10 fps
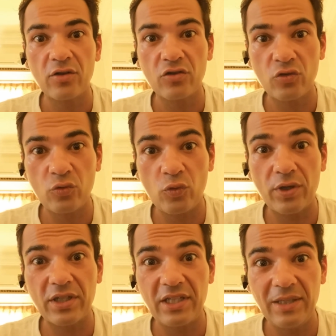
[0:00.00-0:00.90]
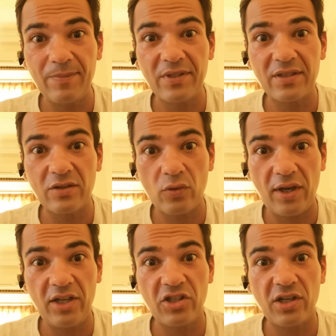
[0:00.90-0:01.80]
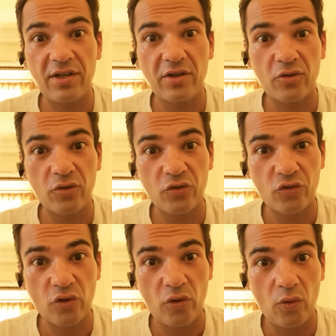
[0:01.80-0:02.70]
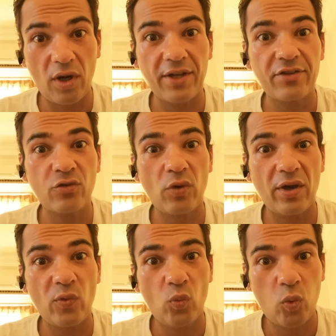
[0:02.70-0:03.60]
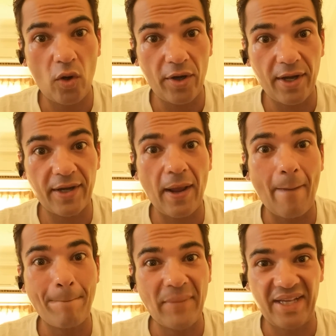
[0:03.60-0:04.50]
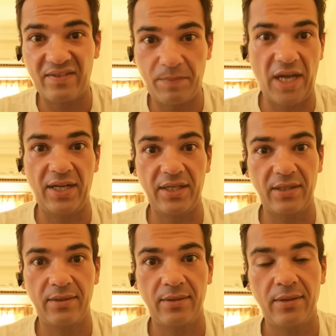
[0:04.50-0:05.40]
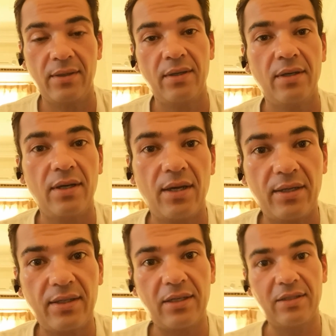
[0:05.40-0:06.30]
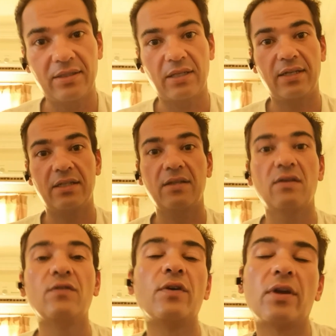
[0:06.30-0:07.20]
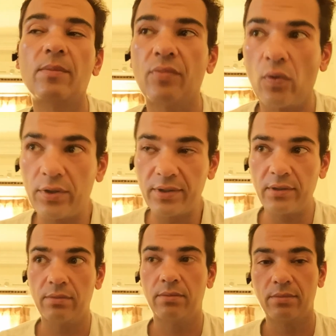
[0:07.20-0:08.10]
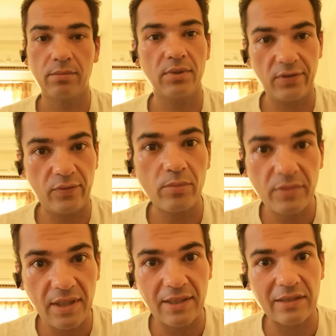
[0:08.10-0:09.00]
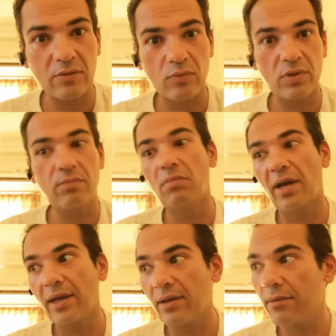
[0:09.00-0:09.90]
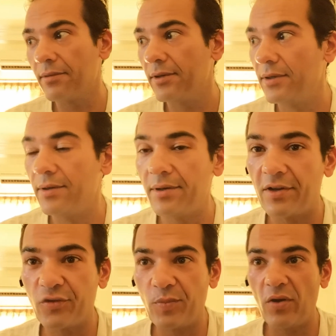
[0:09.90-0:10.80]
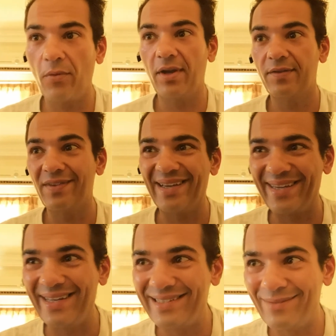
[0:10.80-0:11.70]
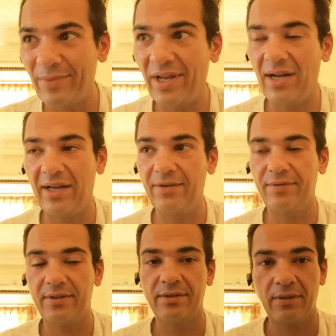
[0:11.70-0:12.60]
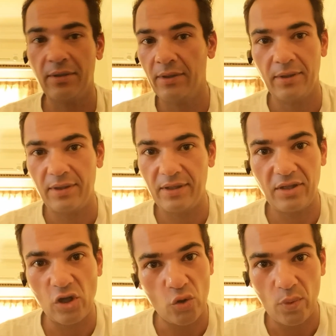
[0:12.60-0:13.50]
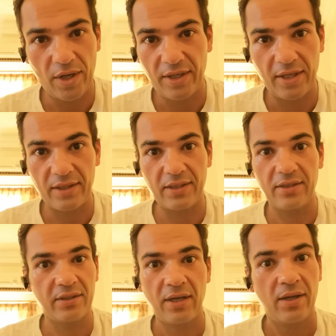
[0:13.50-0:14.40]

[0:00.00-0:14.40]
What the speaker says: to keep the situation under control and to avoid a mass panic. And that is, I think, very important. Even me, as with my experience I gained in my life in the UN and in